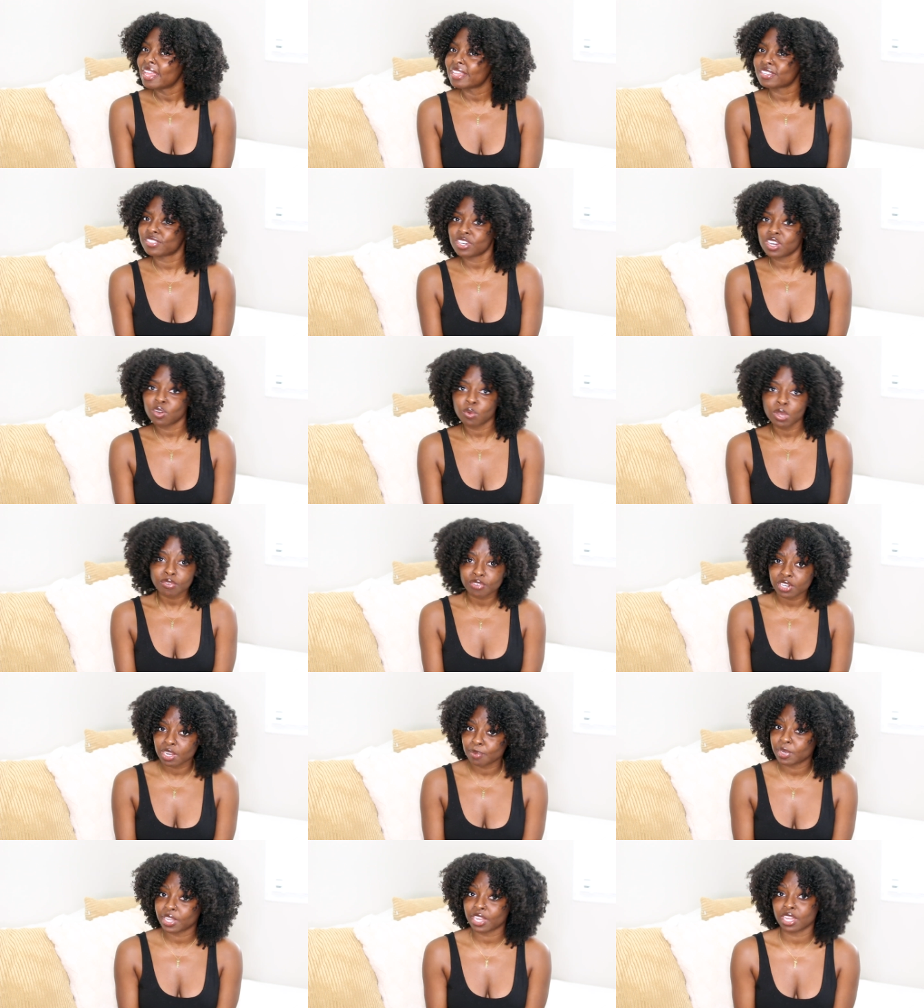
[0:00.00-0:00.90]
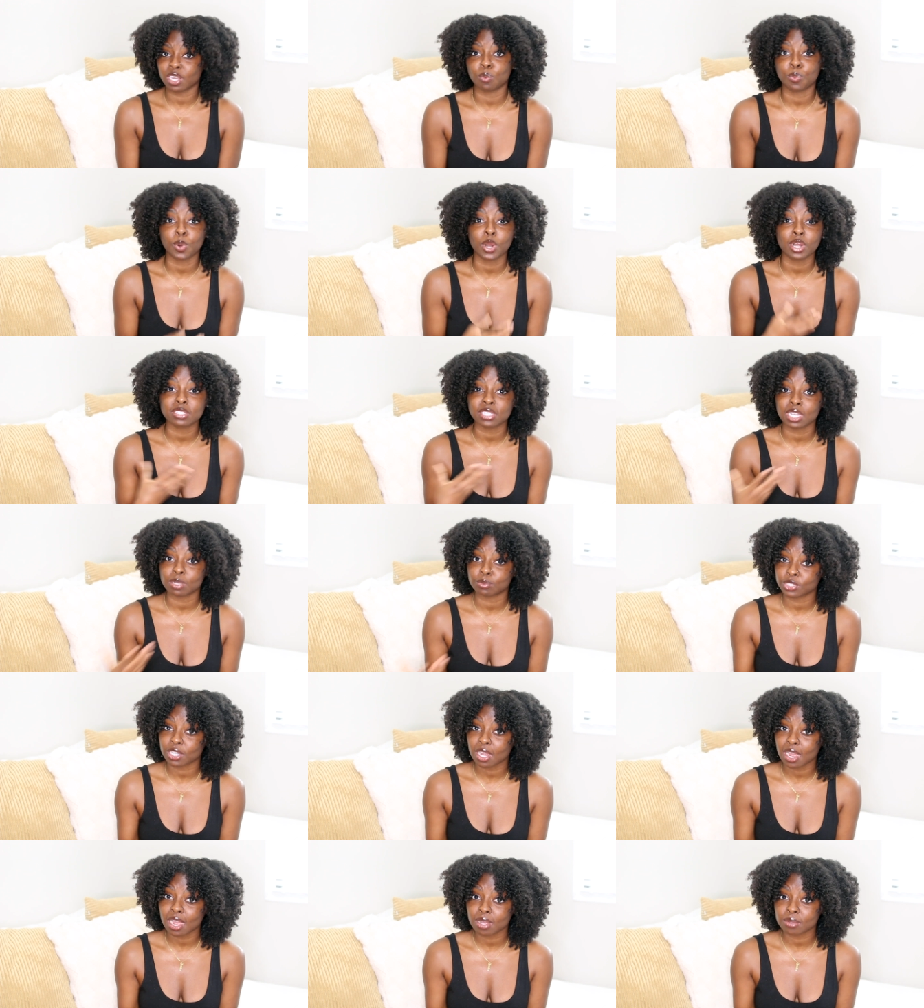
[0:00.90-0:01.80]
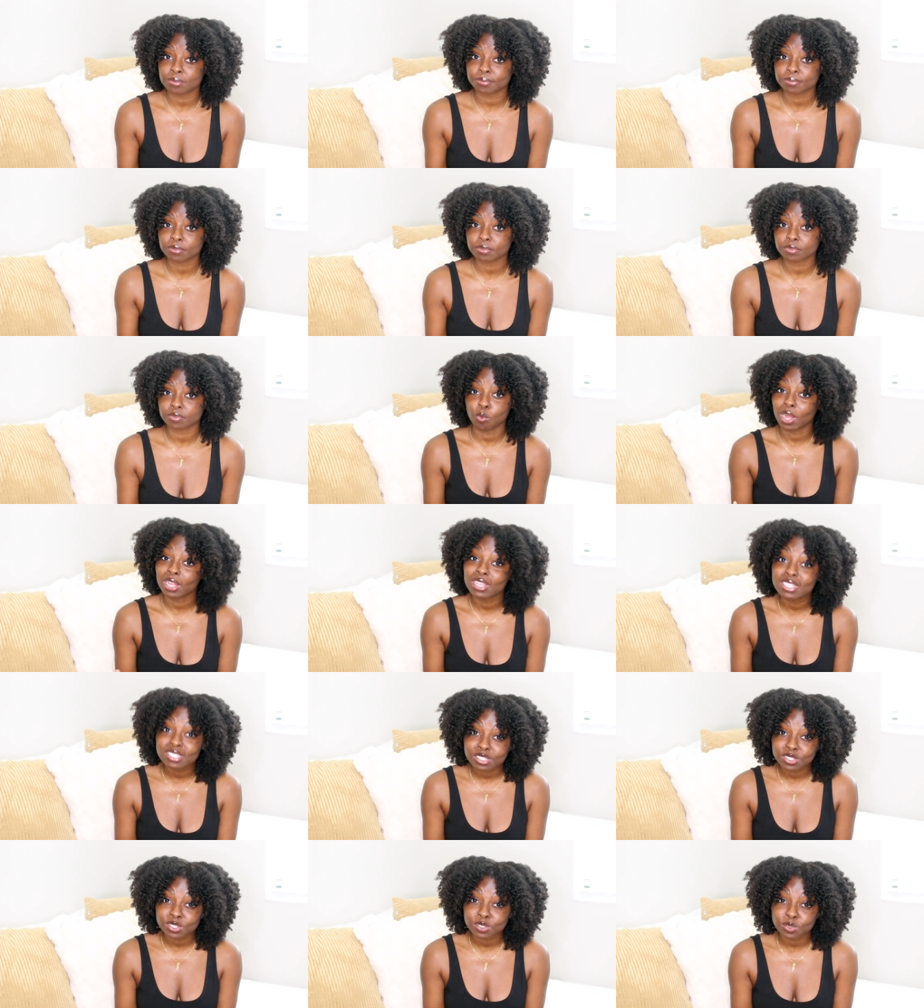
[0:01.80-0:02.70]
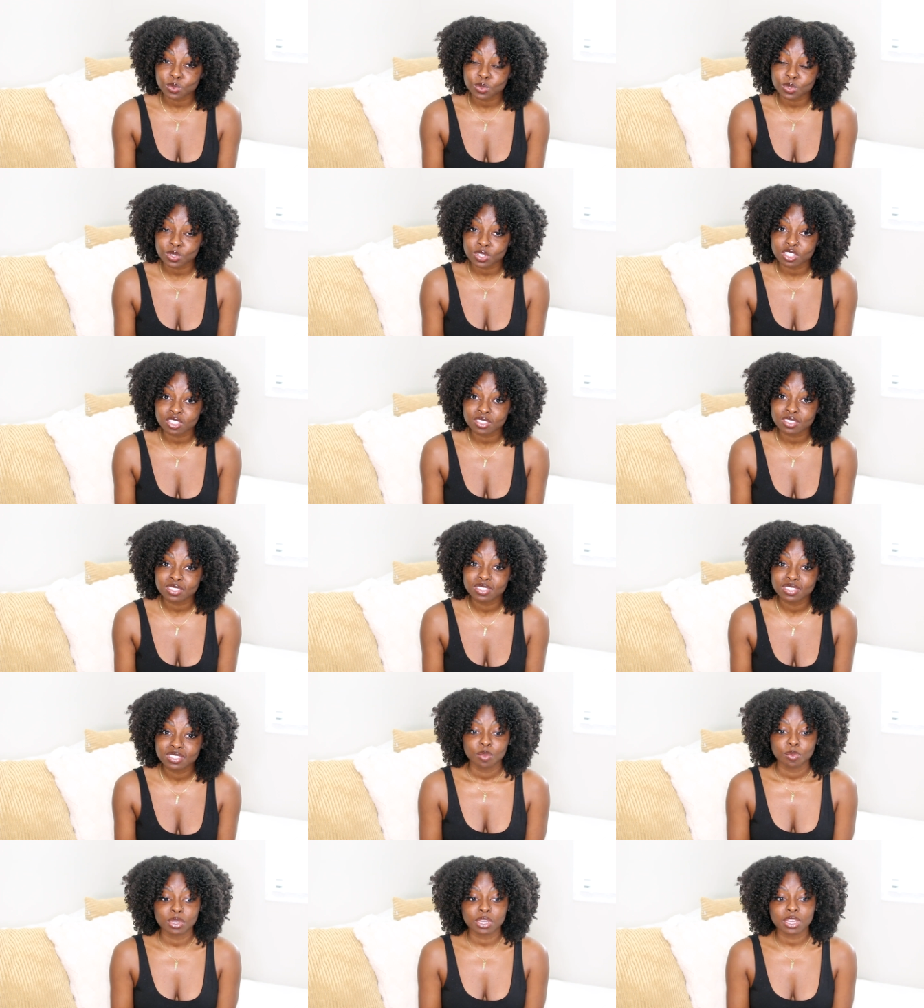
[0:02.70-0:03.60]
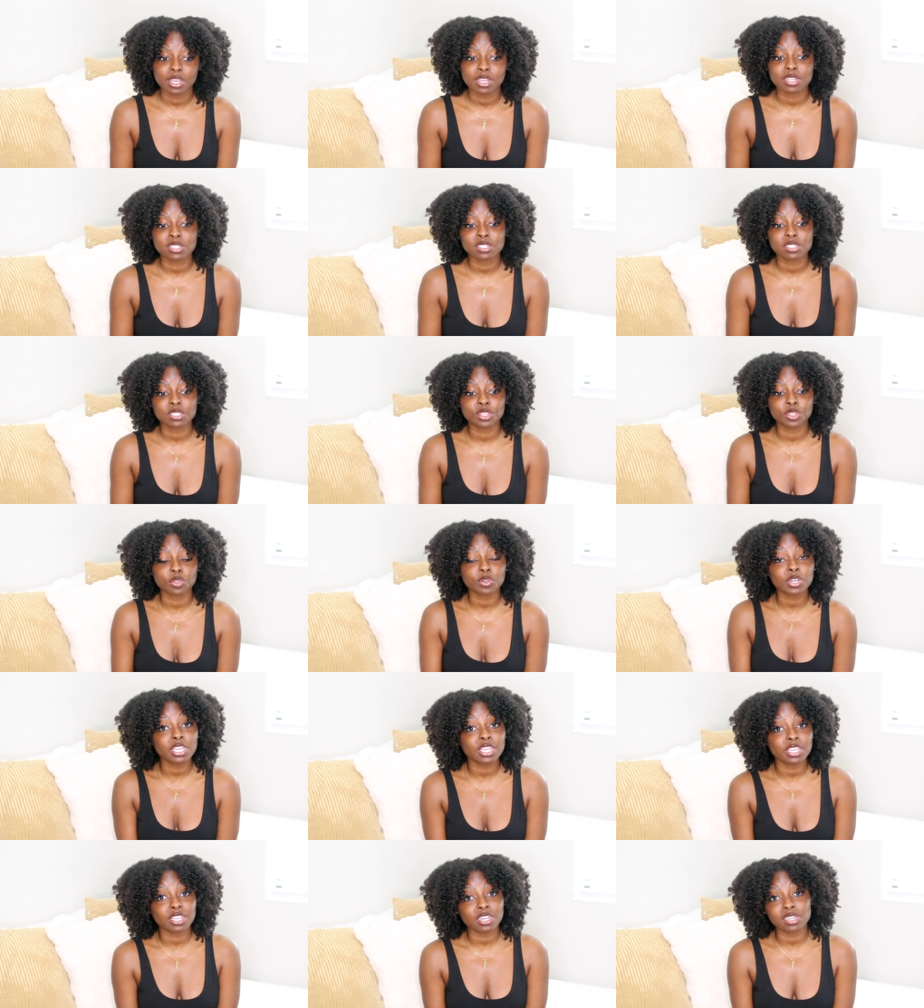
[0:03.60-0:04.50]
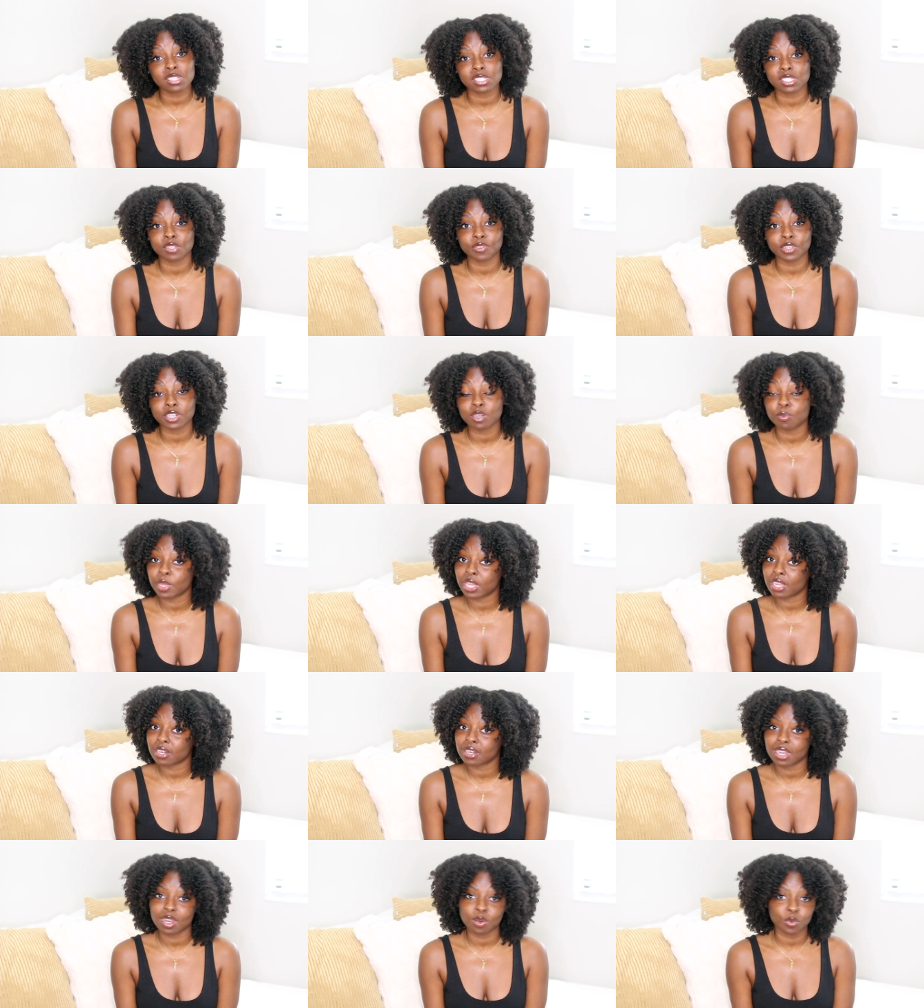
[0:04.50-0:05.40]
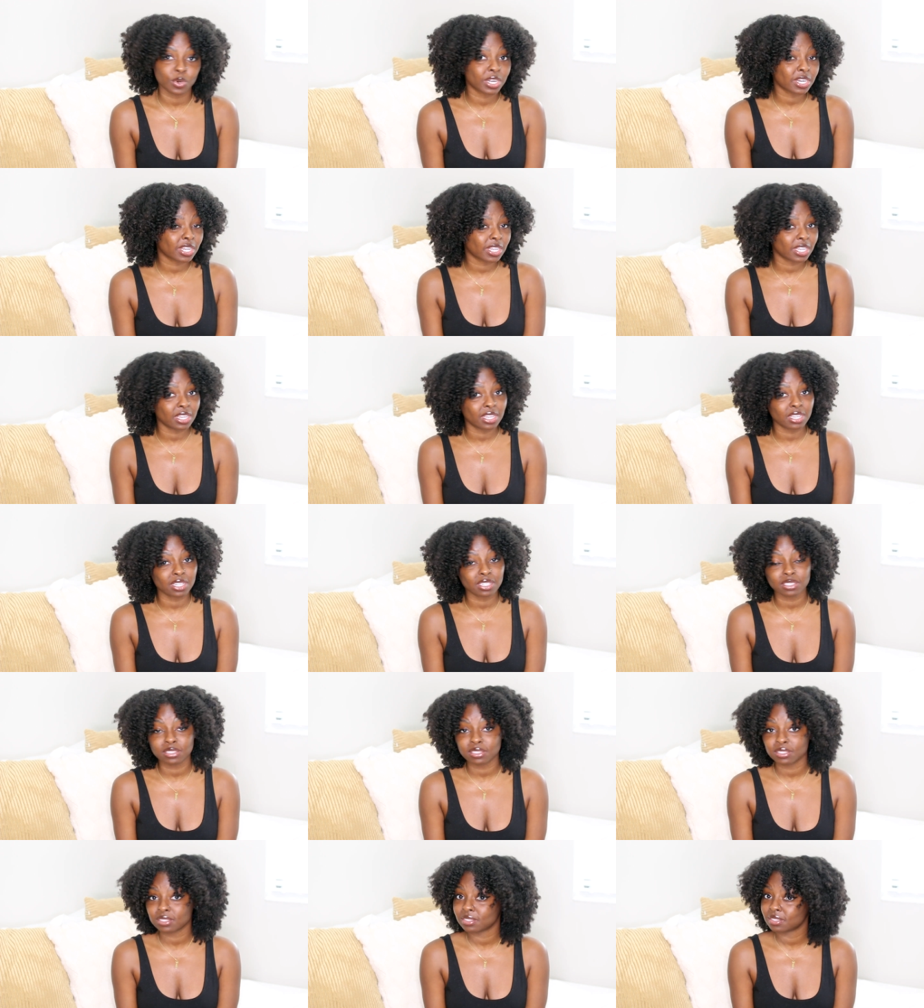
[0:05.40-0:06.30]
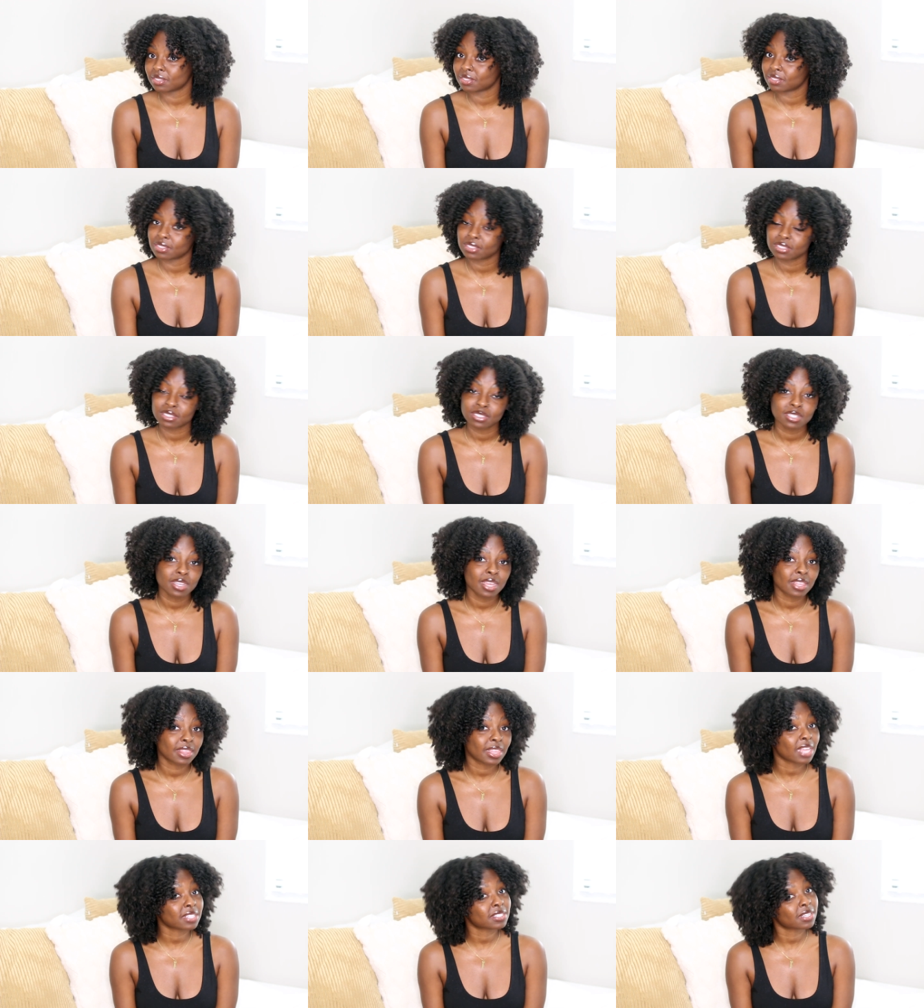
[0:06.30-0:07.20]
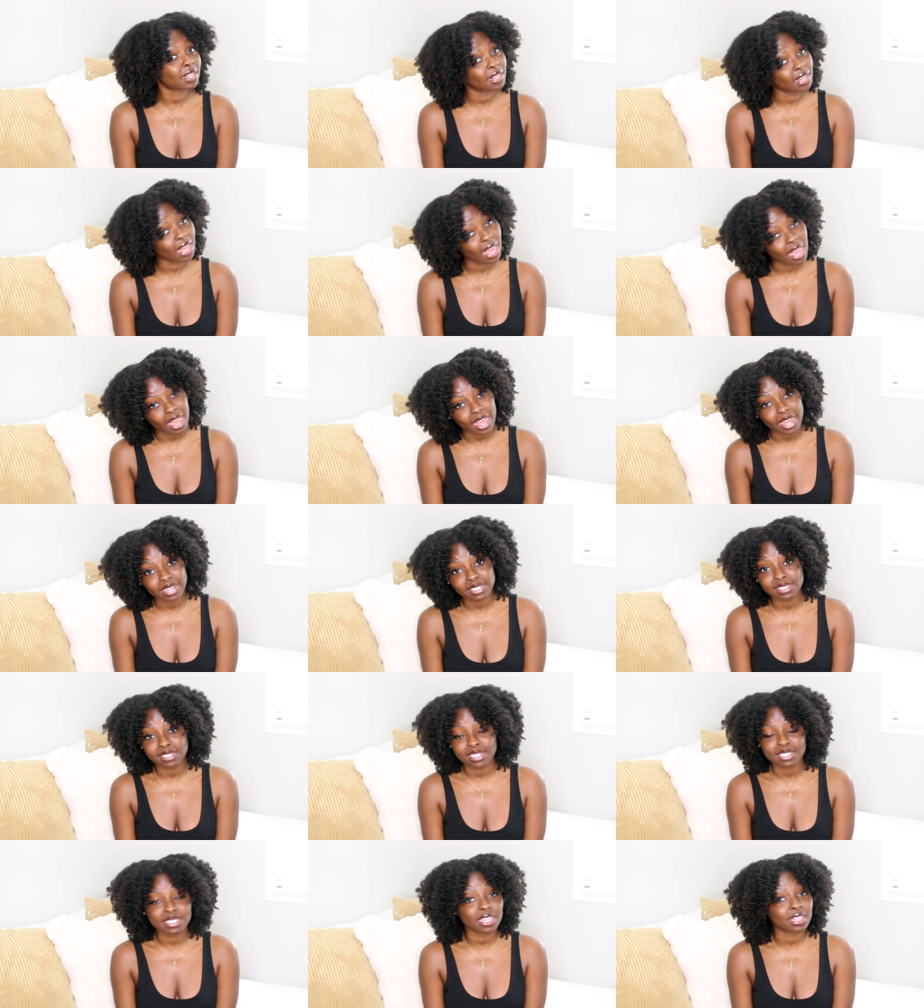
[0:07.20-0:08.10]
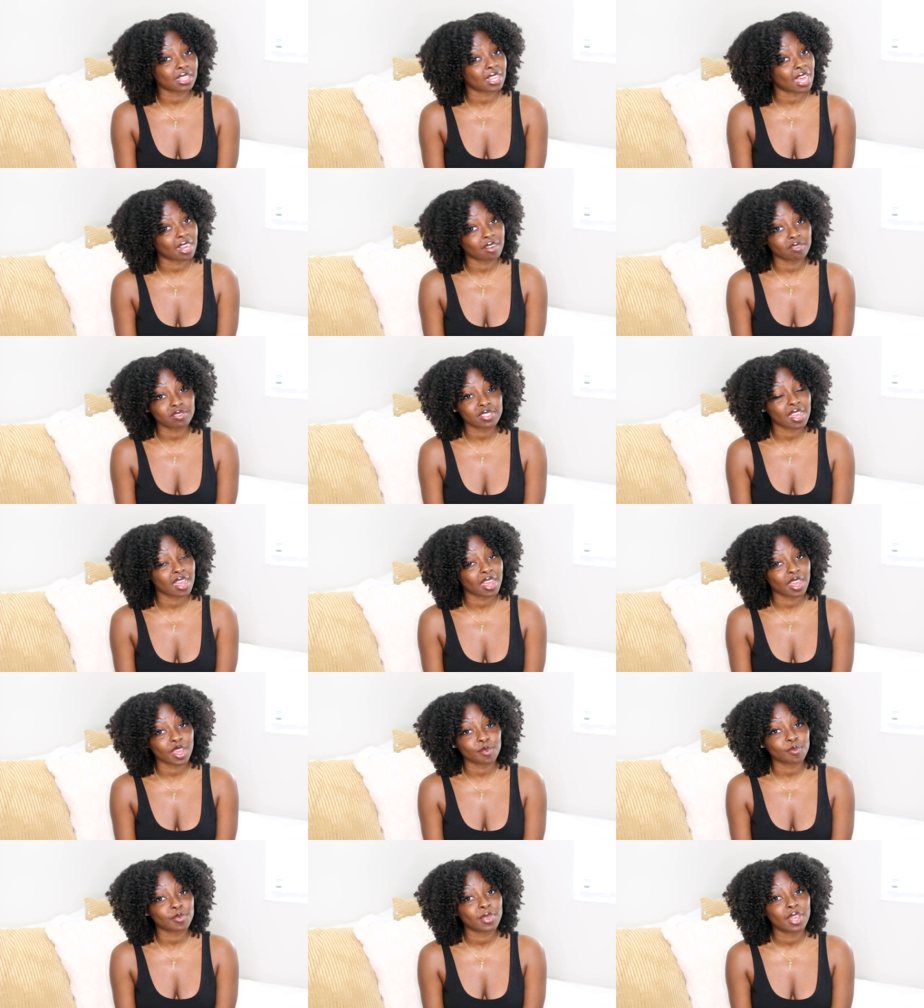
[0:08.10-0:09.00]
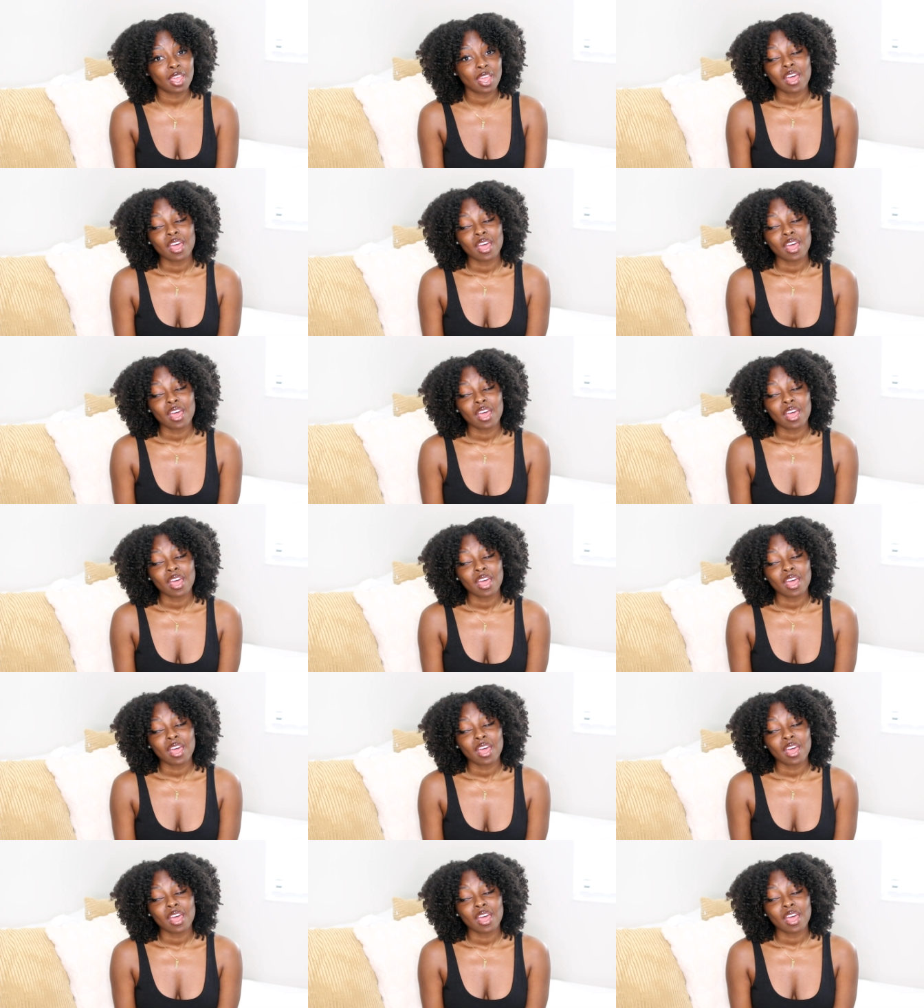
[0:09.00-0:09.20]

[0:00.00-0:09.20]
Is there a way for him to get a part-time job while he's in school? Because three years of your man not working, that's a lot. That's a lot of time.